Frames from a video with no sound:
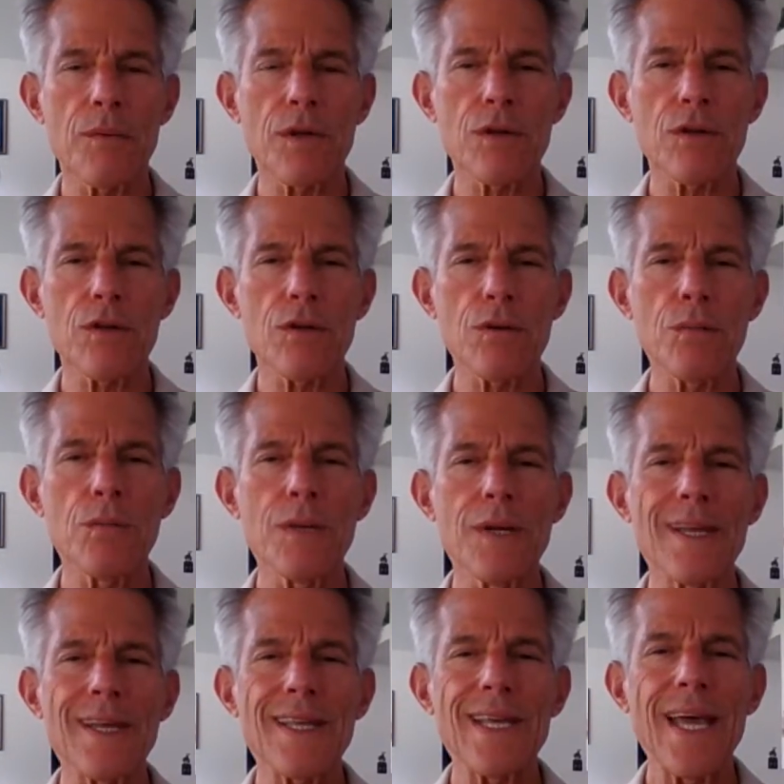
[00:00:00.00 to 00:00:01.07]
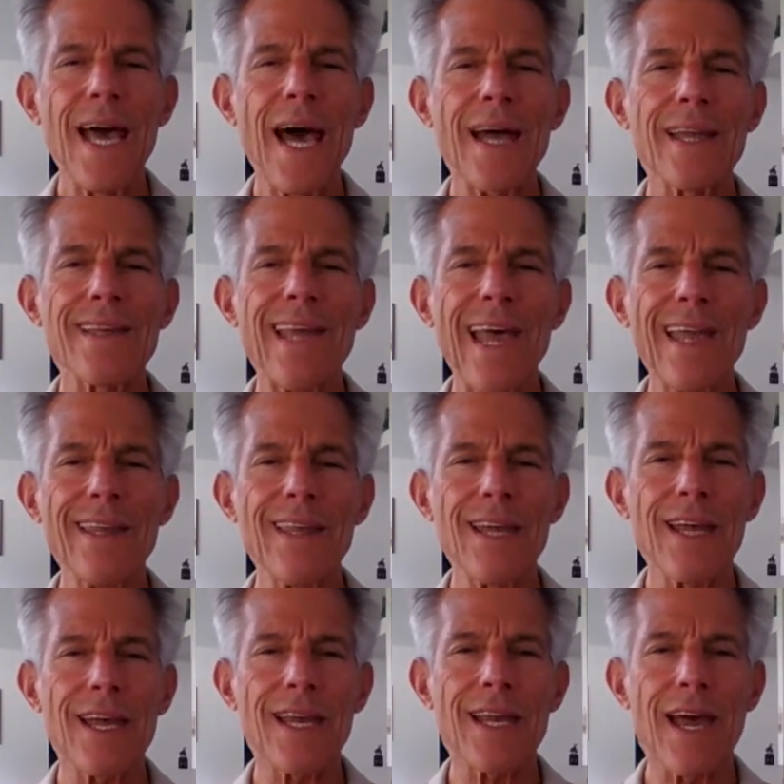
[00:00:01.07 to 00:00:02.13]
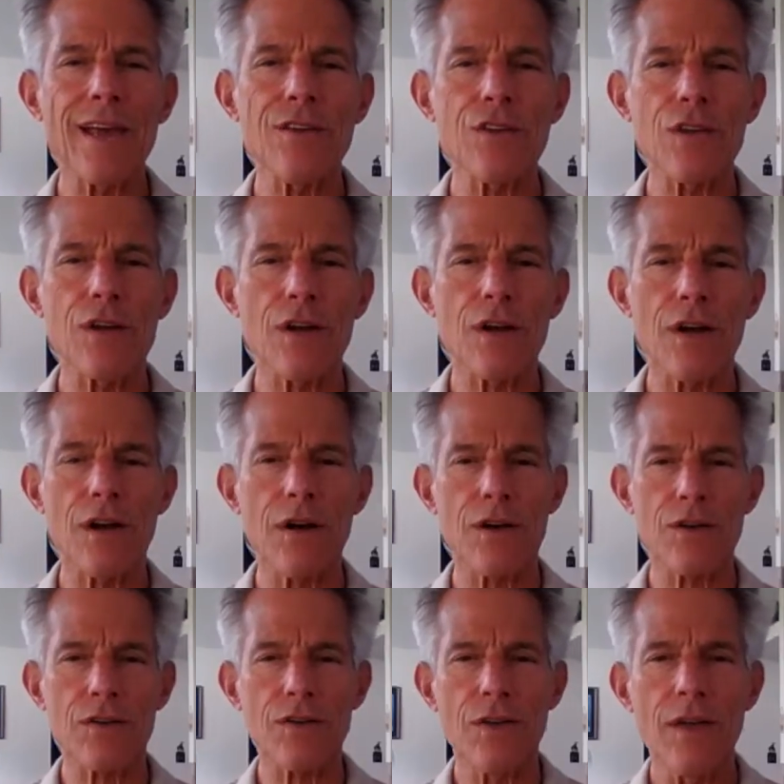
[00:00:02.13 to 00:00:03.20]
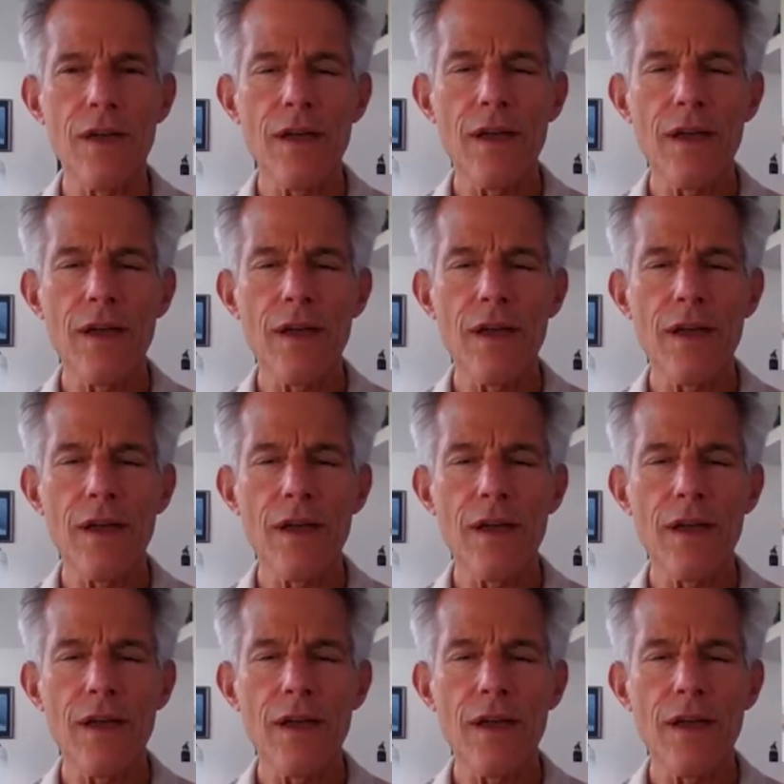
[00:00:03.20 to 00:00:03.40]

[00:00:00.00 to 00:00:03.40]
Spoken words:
but to be attending it as it occurs.